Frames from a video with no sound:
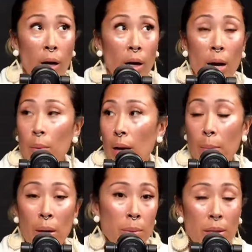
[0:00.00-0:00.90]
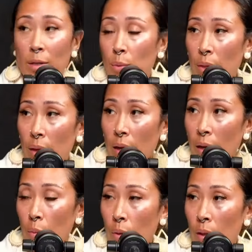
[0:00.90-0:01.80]
I'm obsessed with it.
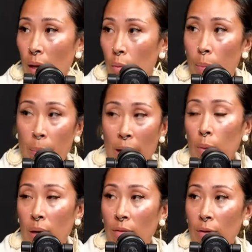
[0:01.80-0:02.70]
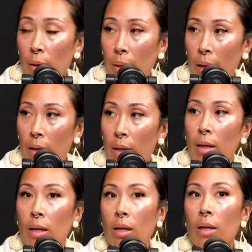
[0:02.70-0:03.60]
Well, like, we'll pay whatever. I'm like,
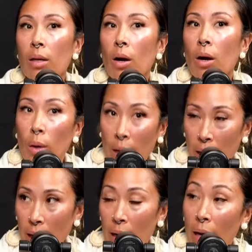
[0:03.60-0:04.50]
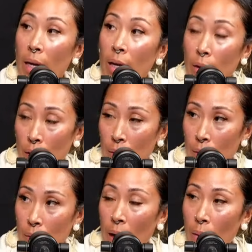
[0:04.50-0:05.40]
okay, I hear you.
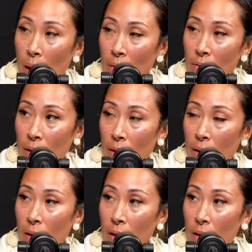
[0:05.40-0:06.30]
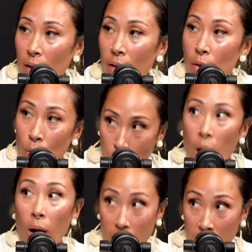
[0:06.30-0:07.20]
However, you
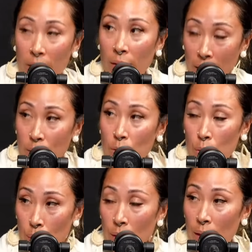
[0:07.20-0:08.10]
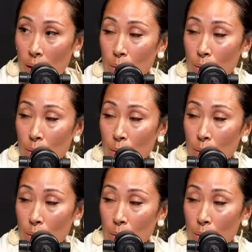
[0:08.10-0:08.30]
are leaving in 2 years.